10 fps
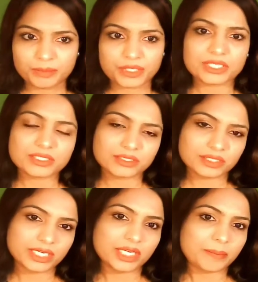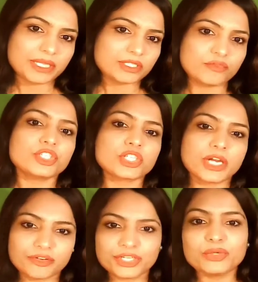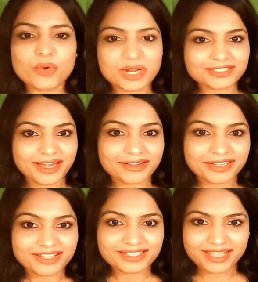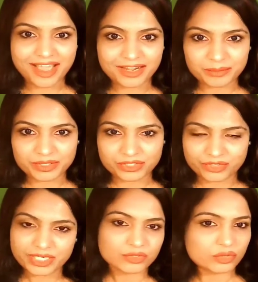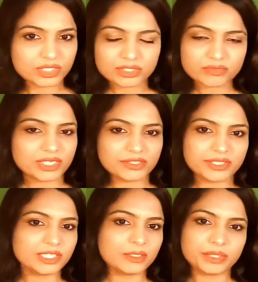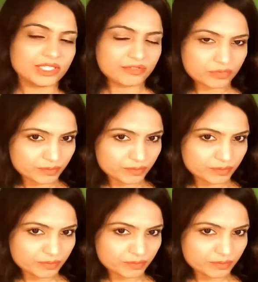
because it depends which country you are selecting as RMS, right? So this will really be